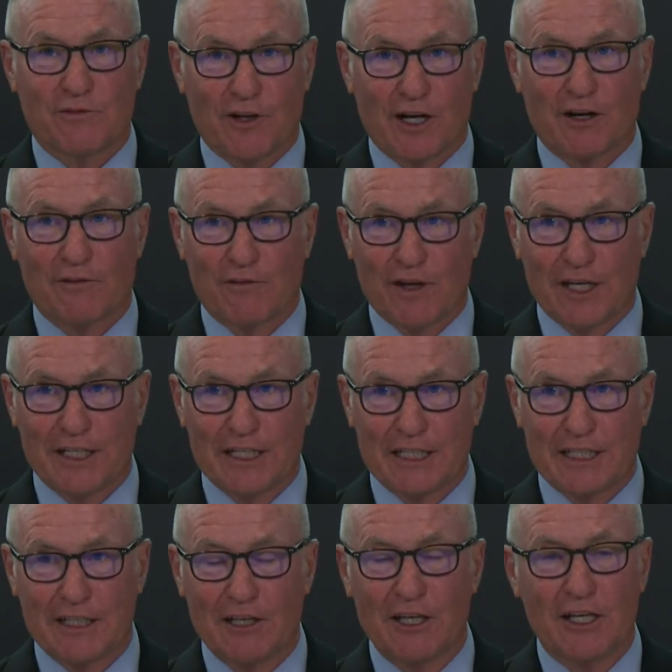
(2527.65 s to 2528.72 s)
firefighting
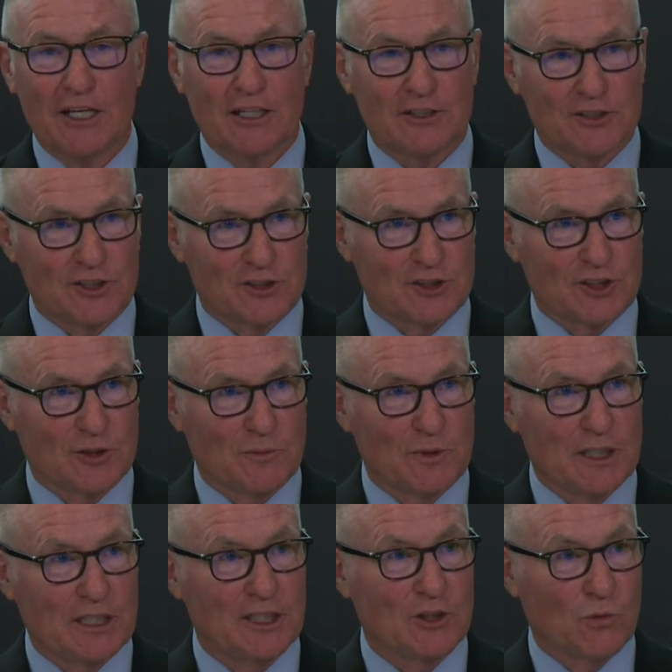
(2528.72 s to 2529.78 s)
system
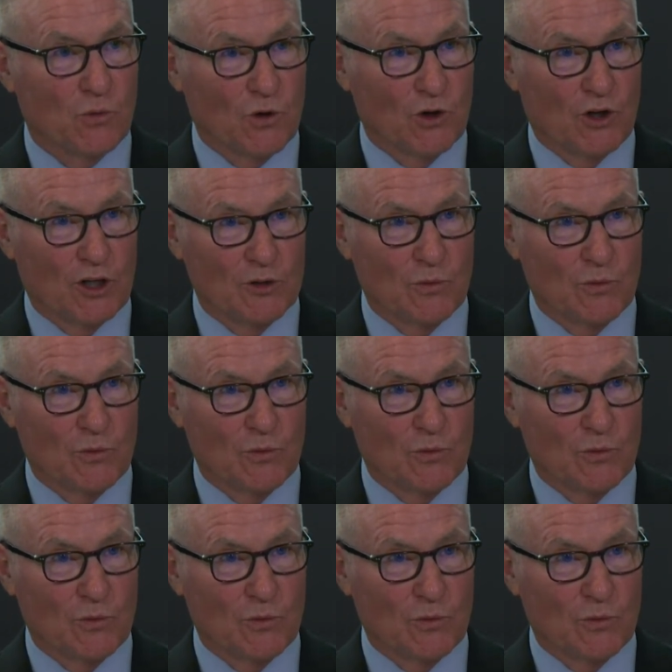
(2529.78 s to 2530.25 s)
in the world.